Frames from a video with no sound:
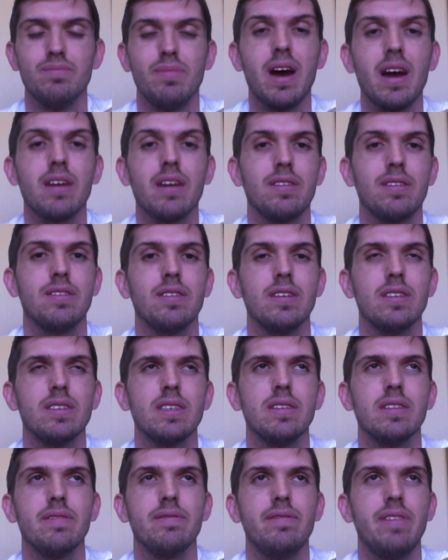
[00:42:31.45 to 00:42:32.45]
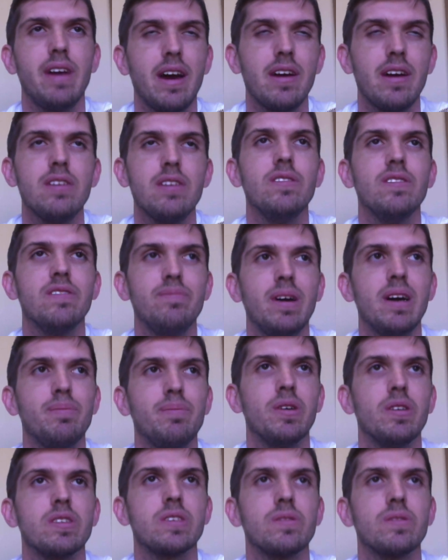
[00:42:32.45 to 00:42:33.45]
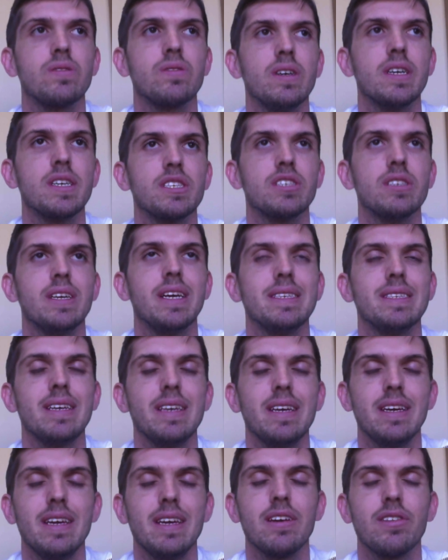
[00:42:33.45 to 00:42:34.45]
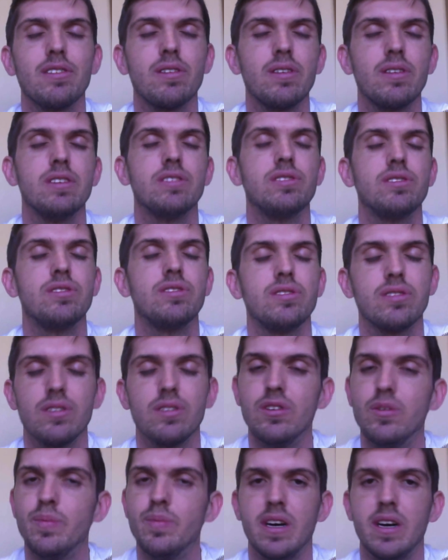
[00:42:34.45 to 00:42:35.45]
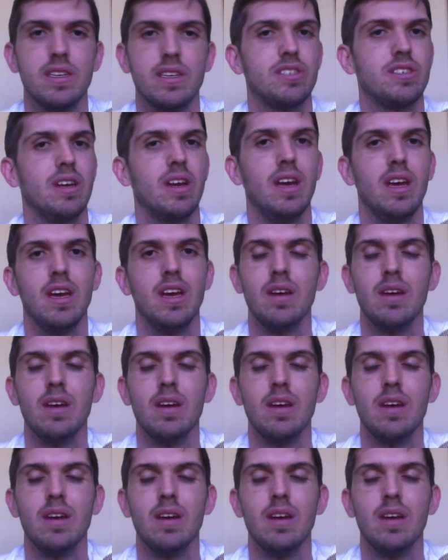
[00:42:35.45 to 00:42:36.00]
my cards, the value of my personal collection has increased so much